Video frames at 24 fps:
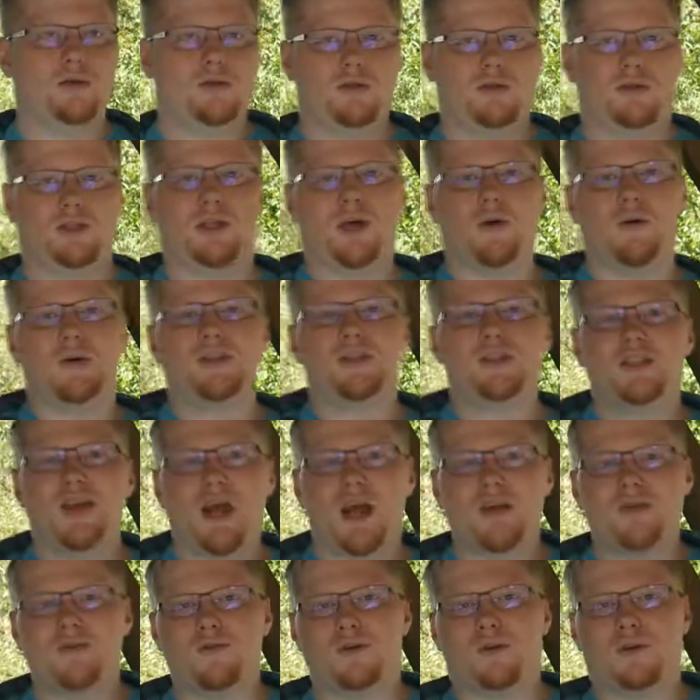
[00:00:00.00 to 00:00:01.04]
So in
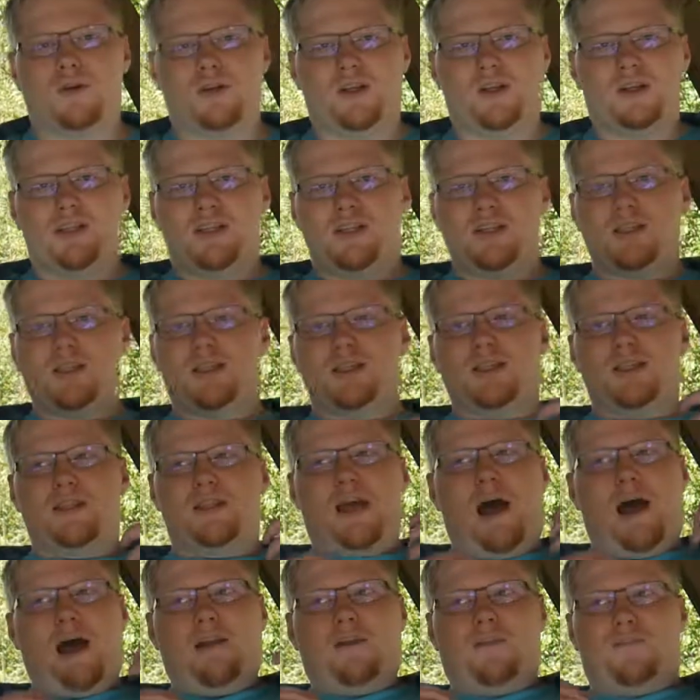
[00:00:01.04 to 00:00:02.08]
general, it's just
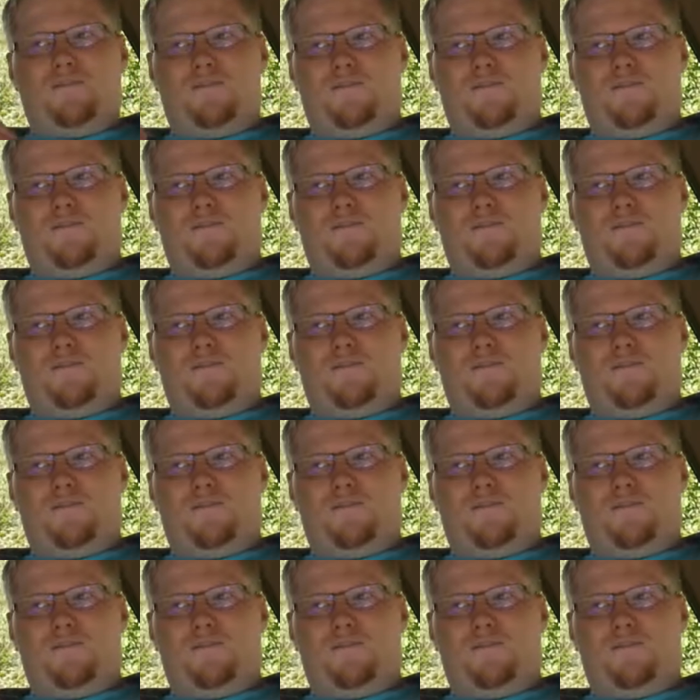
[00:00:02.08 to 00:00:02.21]
not